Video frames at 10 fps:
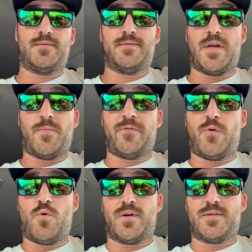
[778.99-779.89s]
Number
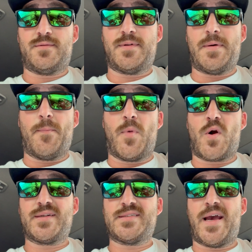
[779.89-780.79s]
4,
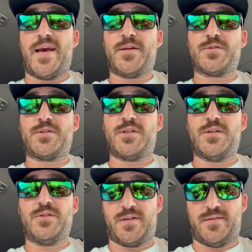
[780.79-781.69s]
Mark Daniels Jr.